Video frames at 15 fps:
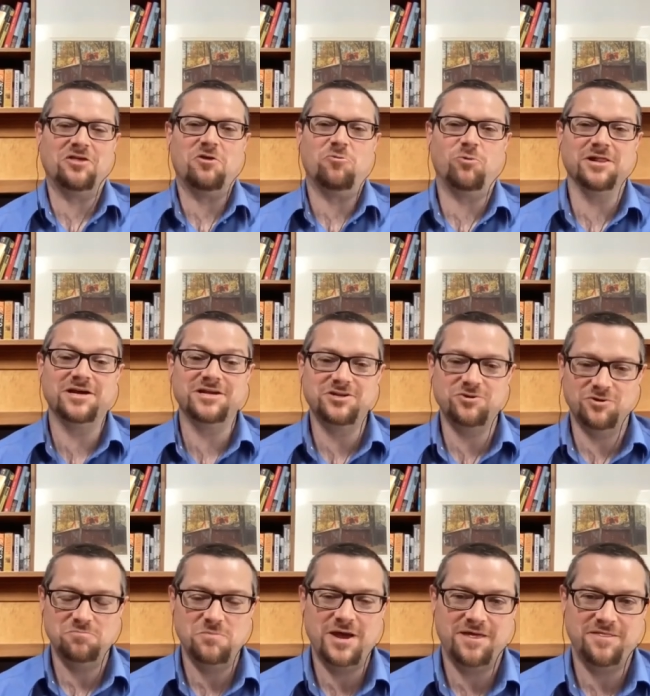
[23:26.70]
are they willing to
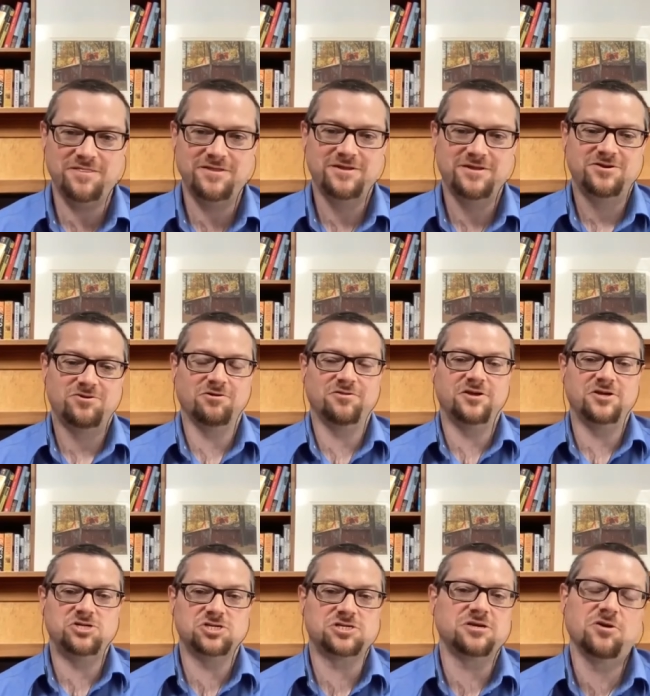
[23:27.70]
admit, or are they
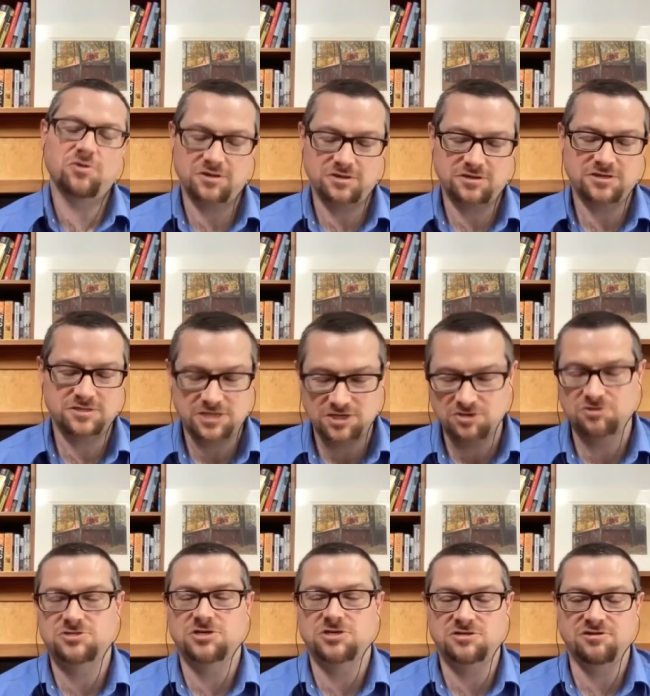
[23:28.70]
just going to continue
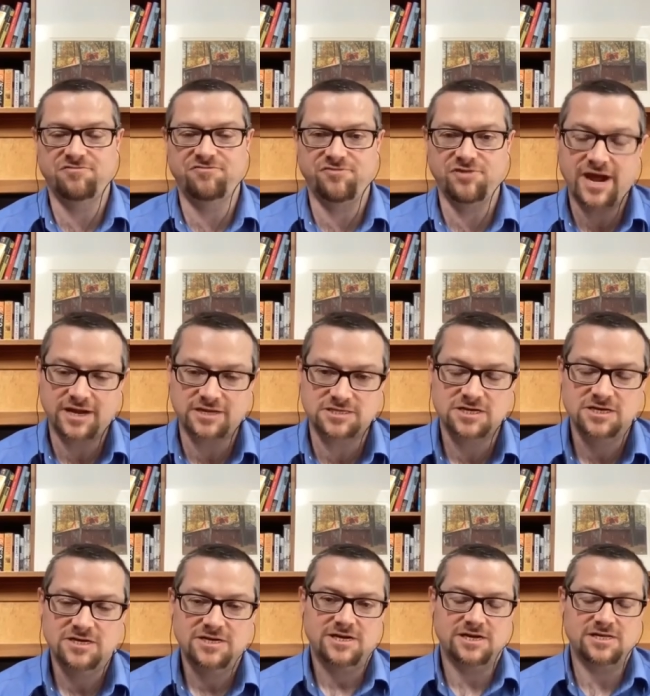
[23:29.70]
to deflect
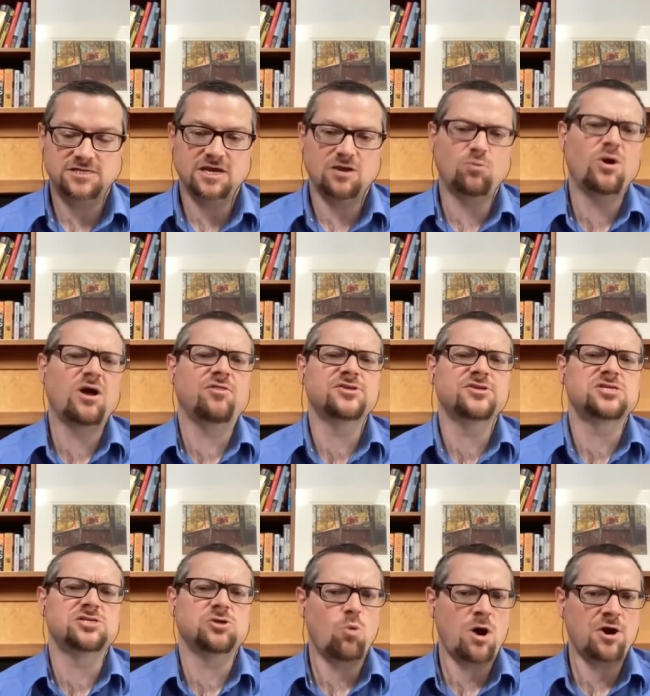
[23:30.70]
and say, well, this
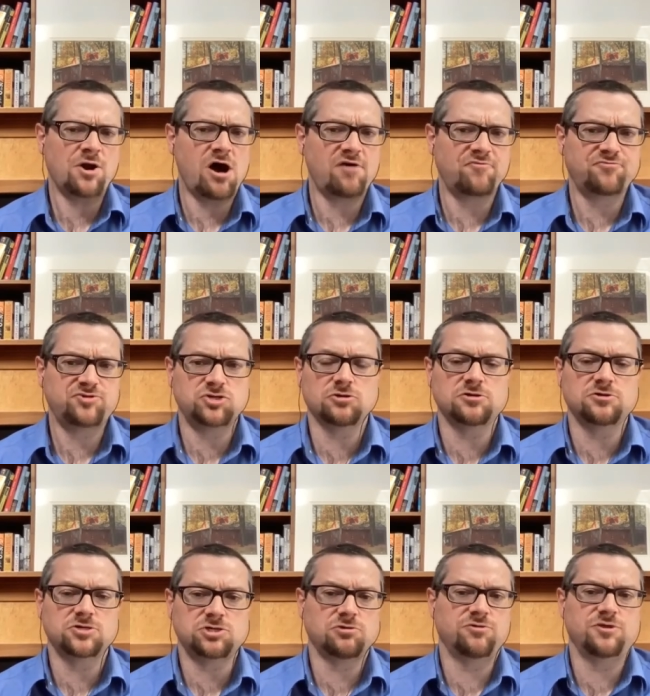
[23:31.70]
is a one-off.
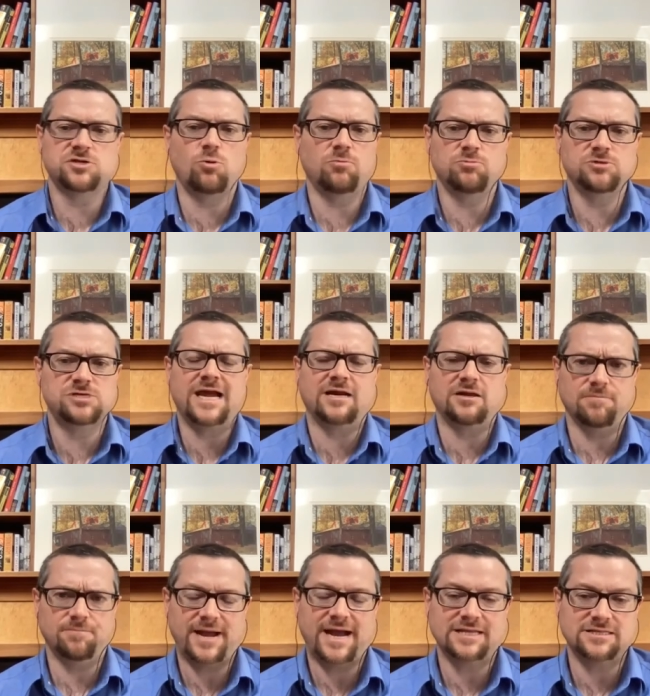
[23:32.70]
Sure, sure, this one was
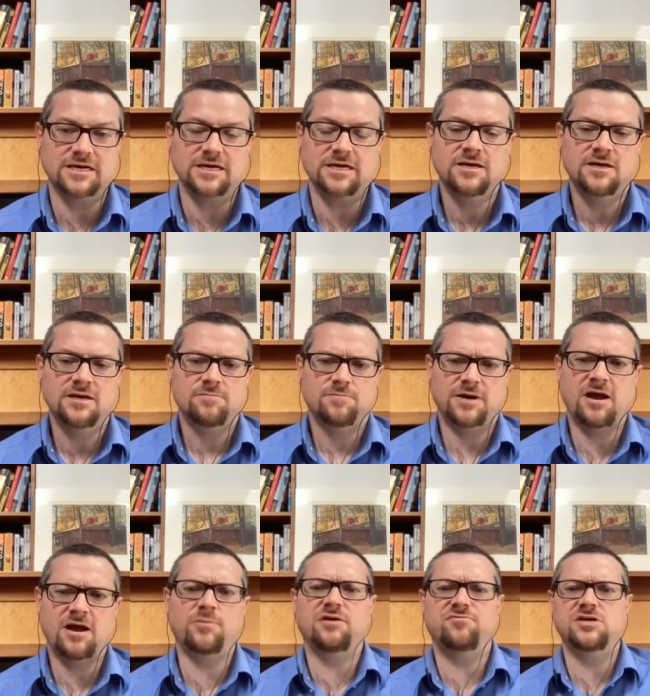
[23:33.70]
handled badly, but
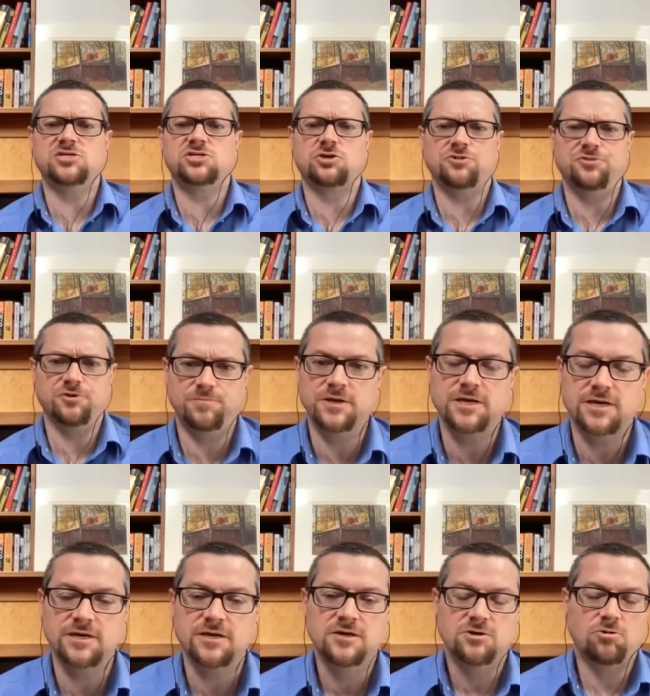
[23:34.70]
how many of these could there
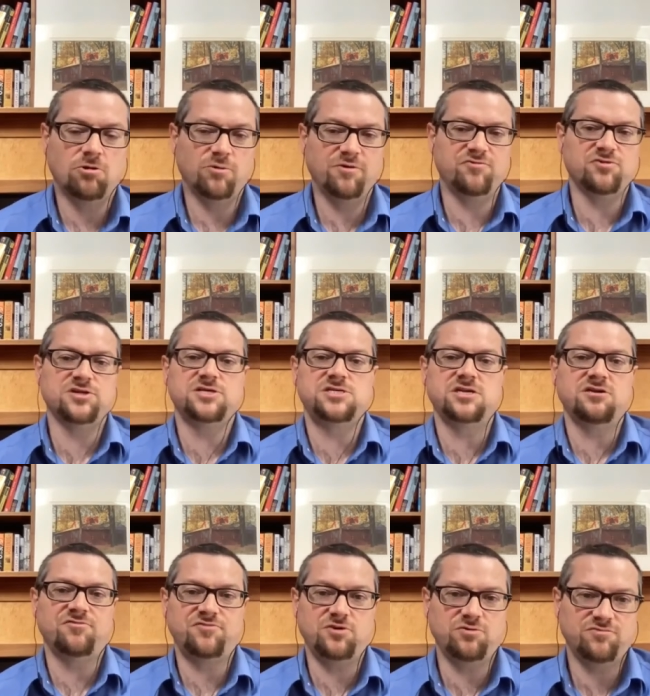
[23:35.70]
be? Or we've only seen a
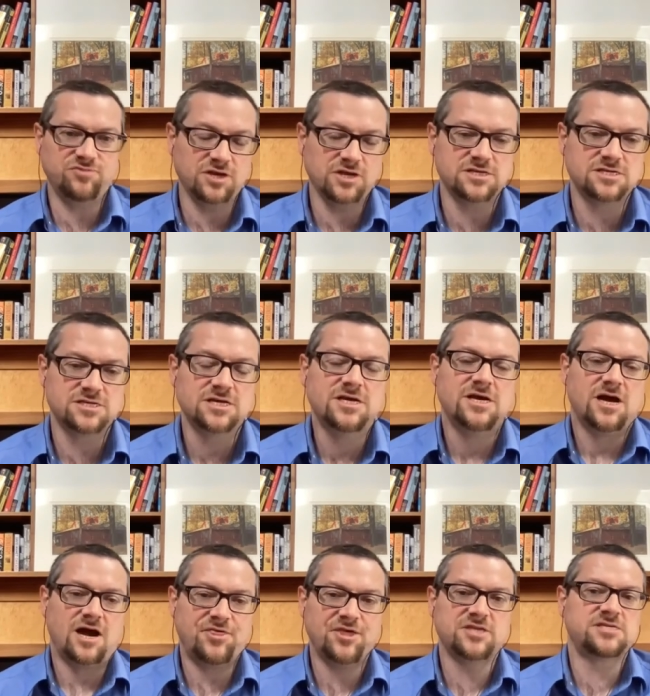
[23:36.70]
few of these.
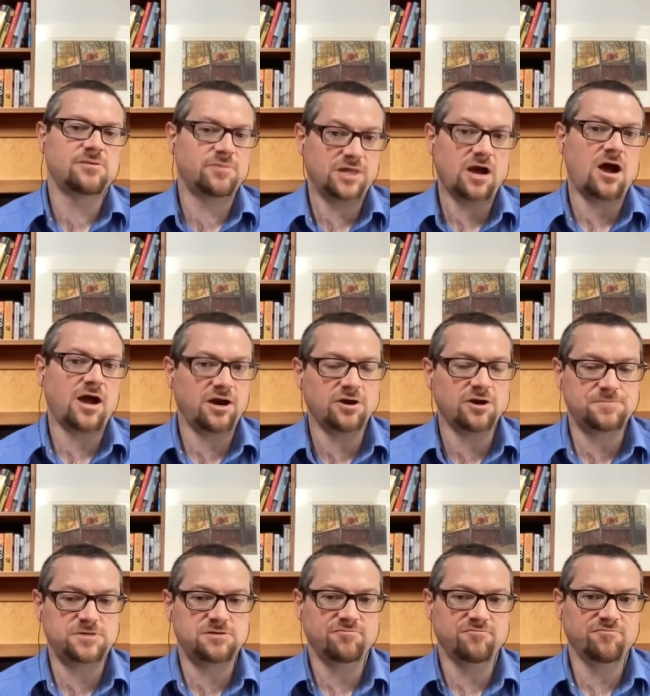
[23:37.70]
I think some of the higher
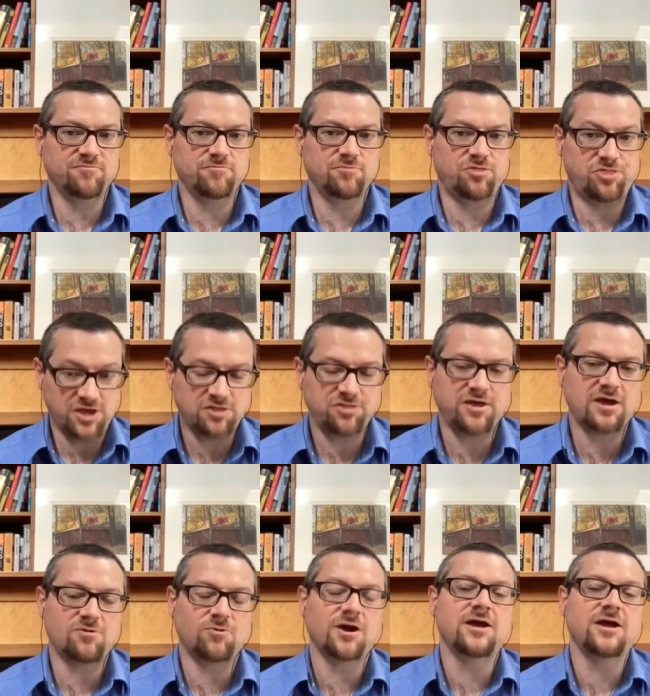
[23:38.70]
ups think
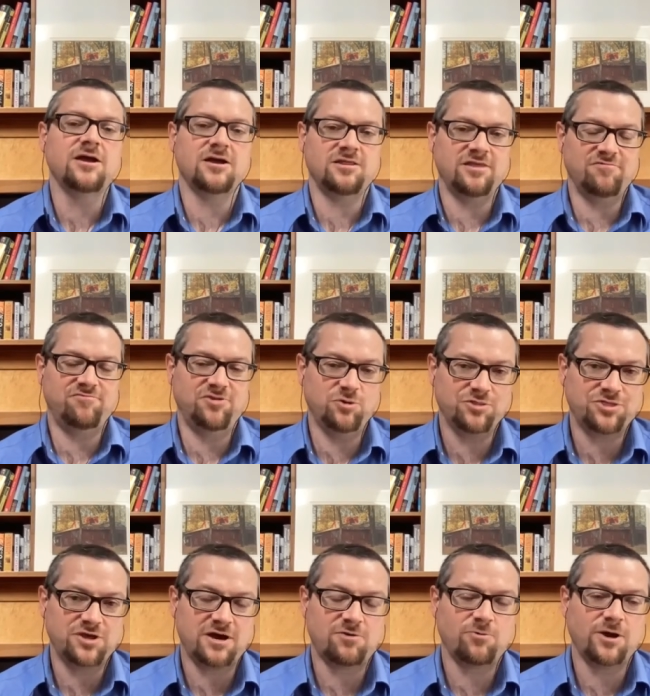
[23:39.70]
that way and they view it
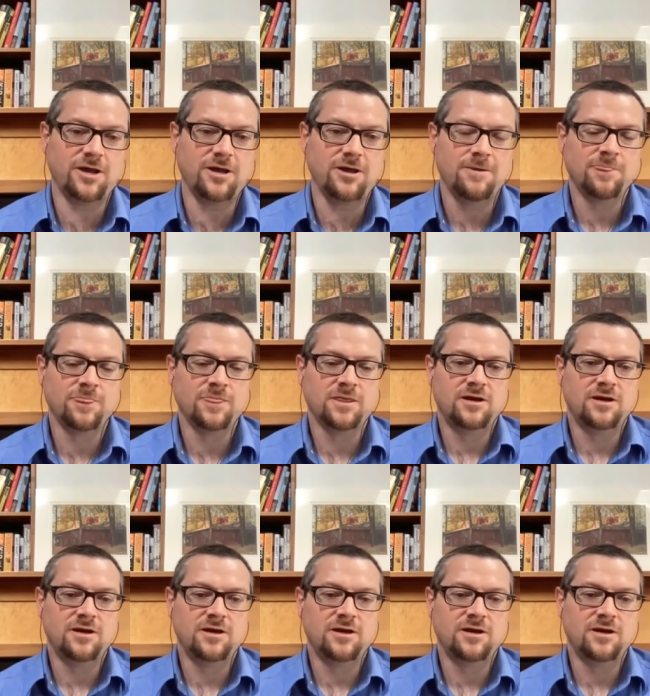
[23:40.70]
that way,